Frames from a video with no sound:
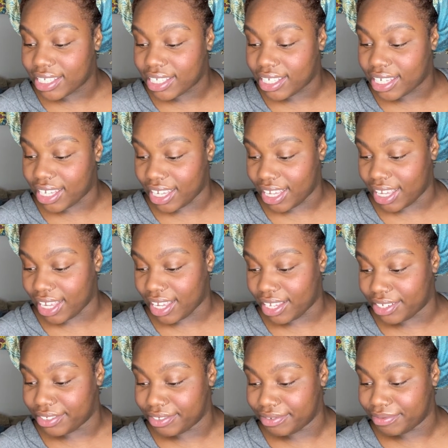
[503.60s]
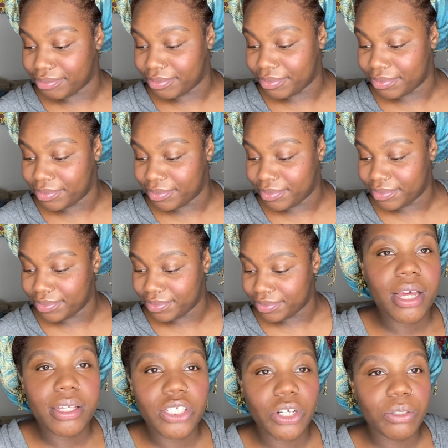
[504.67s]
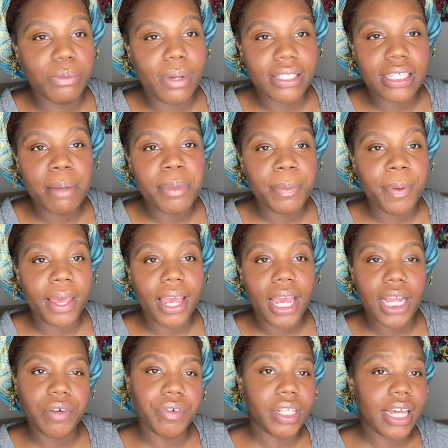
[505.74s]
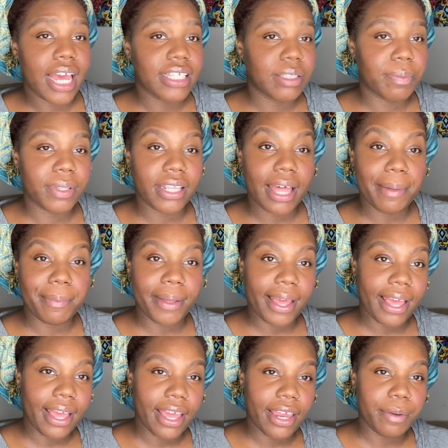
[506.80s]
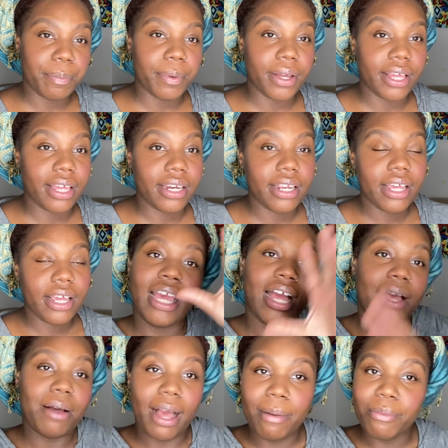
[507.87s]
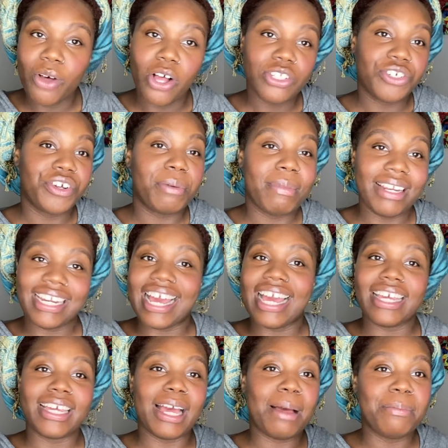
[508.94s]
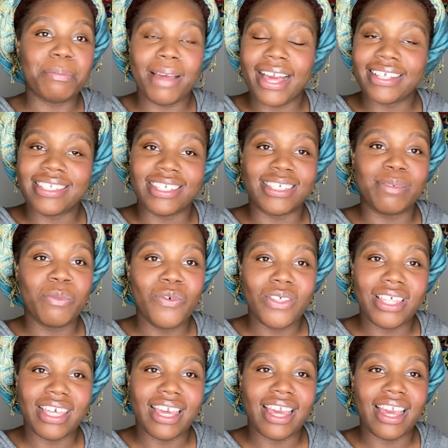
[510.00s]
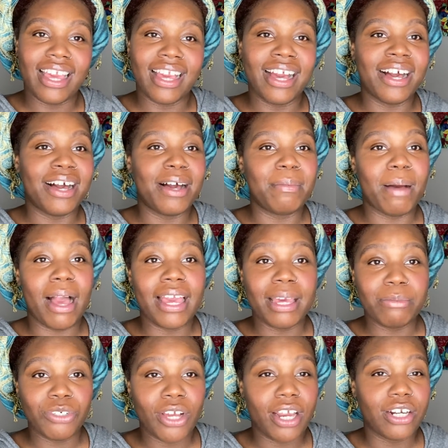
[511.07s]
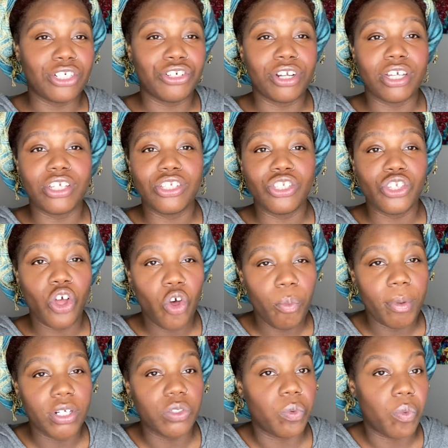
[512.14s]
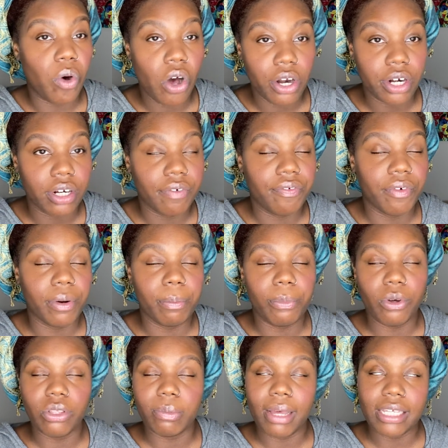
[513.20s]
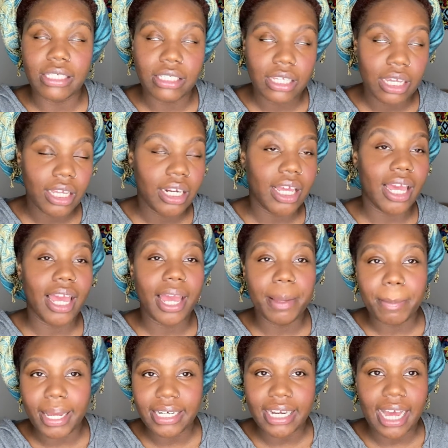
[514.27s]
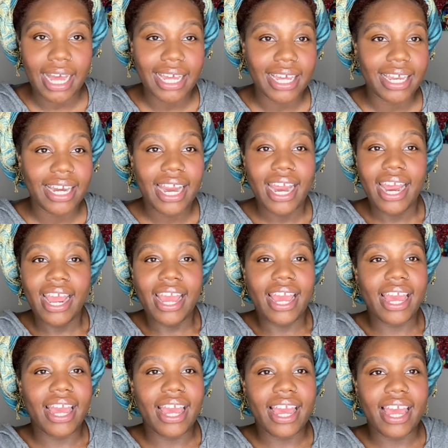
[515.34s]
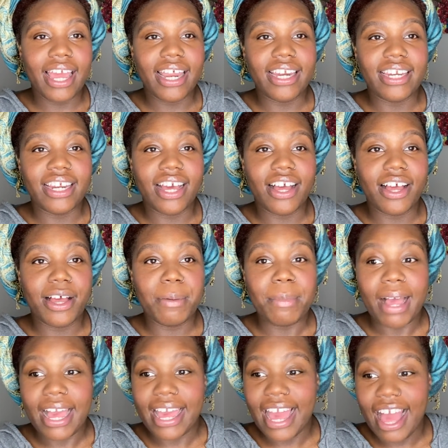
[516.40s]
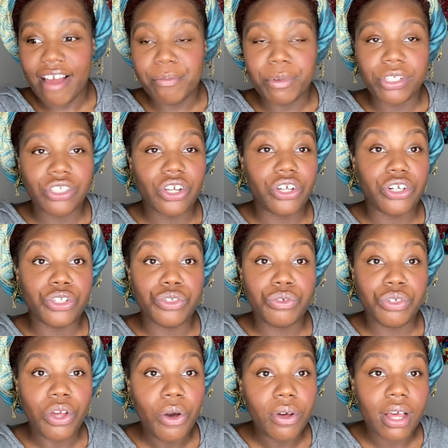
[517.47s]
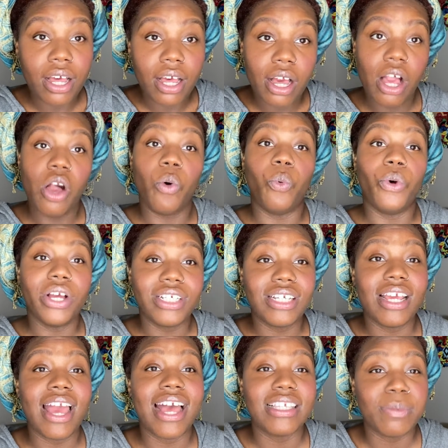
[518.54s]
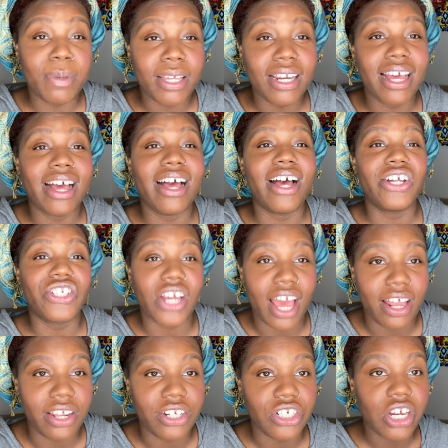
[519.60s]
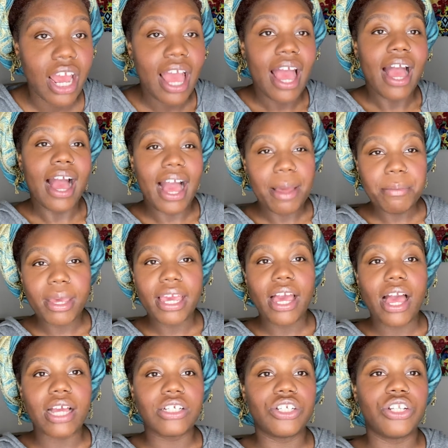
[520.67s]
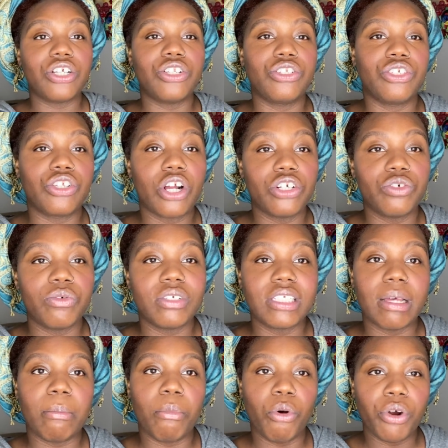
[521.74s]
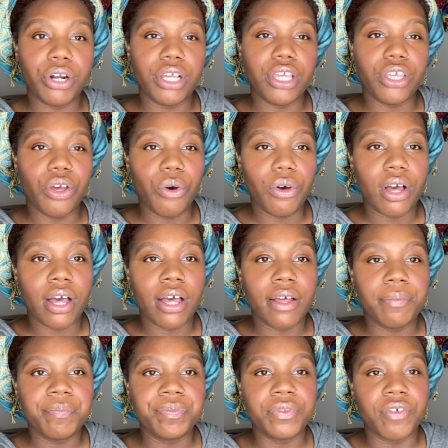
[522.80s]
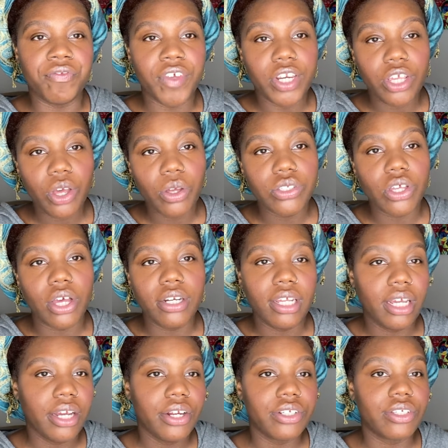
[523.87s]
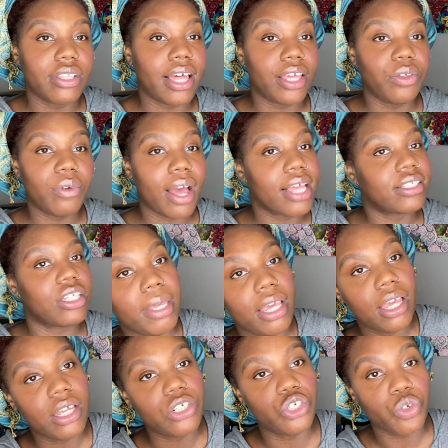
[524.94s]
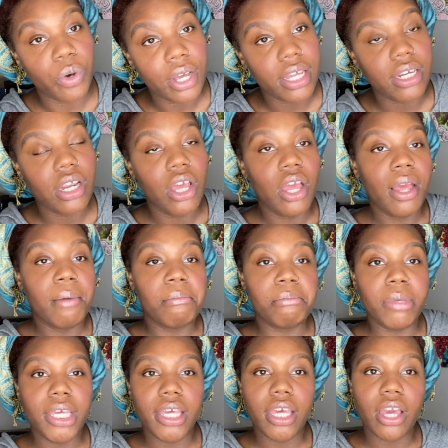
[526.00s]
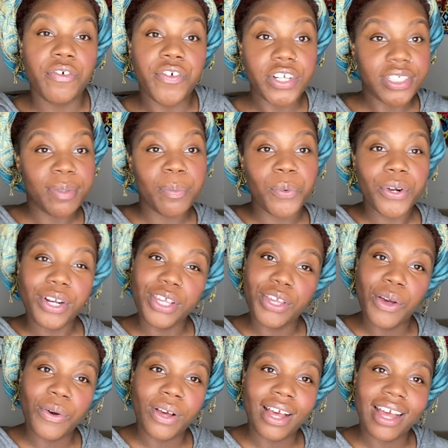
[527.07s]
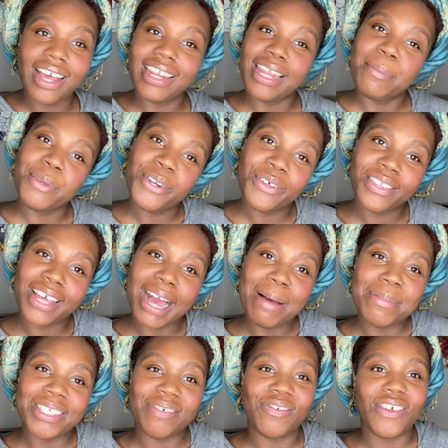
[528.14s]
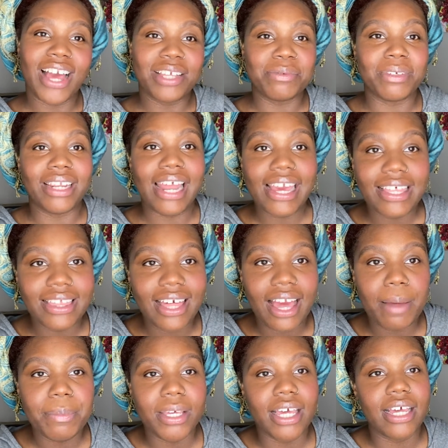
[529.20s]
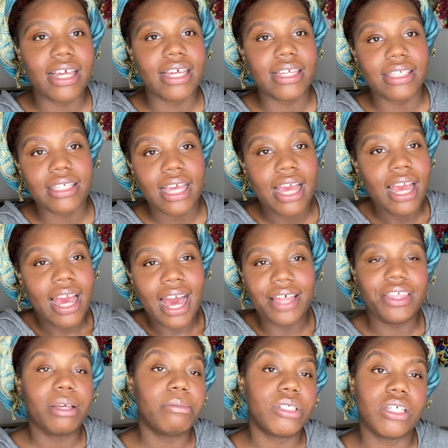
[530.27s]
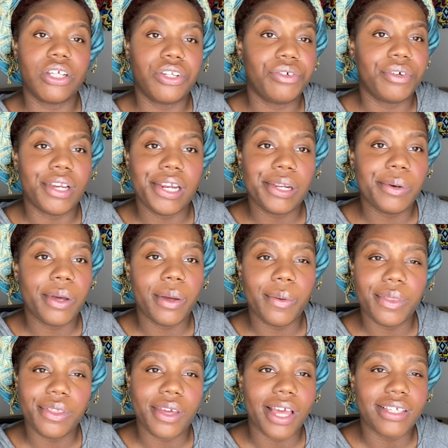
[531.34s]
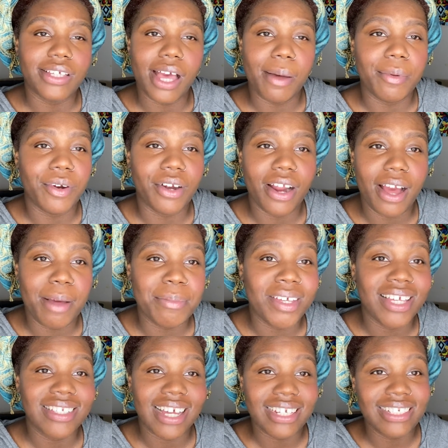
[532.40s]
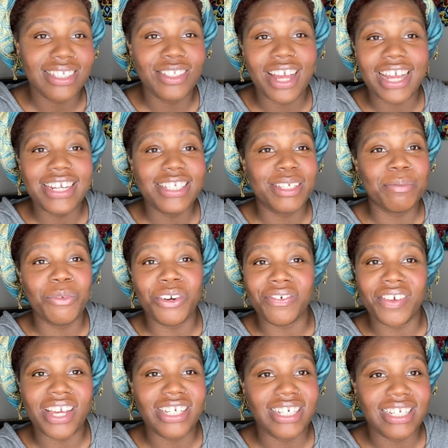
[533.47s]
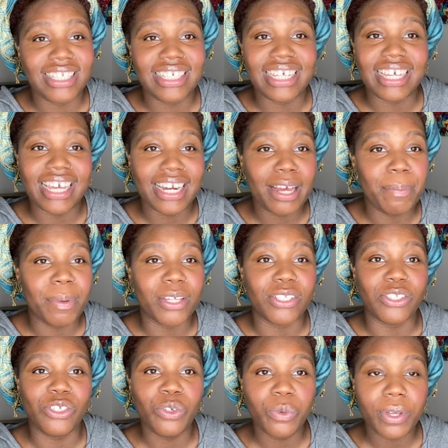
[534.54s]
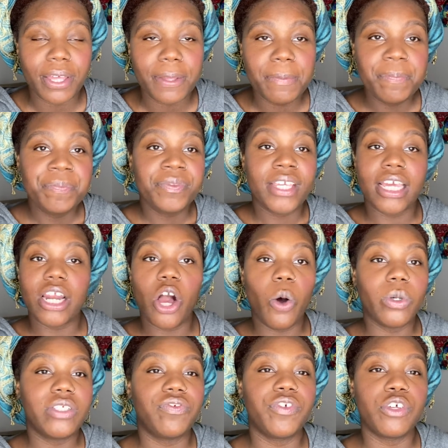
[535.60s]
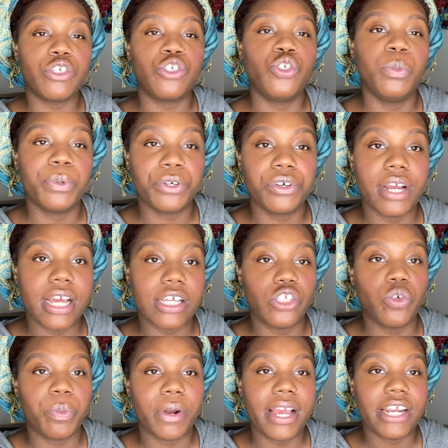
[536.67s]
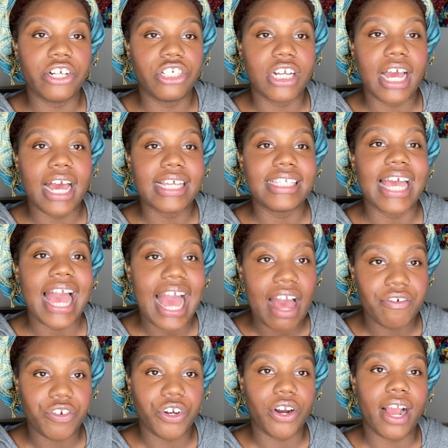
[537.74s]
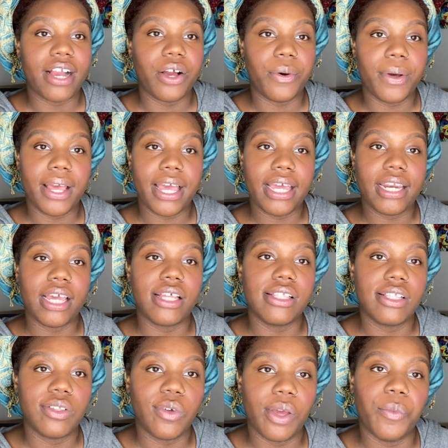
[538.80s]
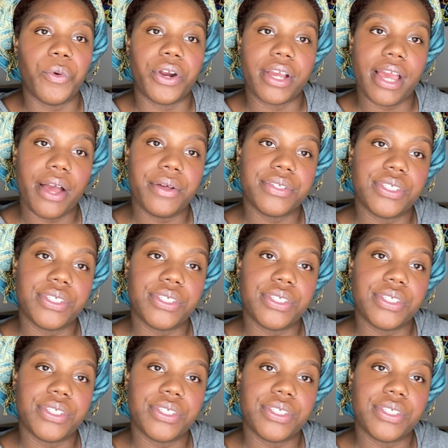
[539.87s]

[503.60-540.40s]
Yeah. In terms of my tummy pain, it really hasn't been that bad, but I'm altering my diet. I'm back to smoothieing. I am trying to drink so much water for both my skin and my diet. And I have been starting to do yoga, which has been a challenge. I may actually start doing some morning yoga videos on here so that you guys can join me for some morning yoga. Let me know in the comments if you guys would like that, because I think I'm just gonna do it anyway, whether you guys comment or not, because I need some motivation to get up and do it. And I always feel super great and super energized after I go ahead and work out.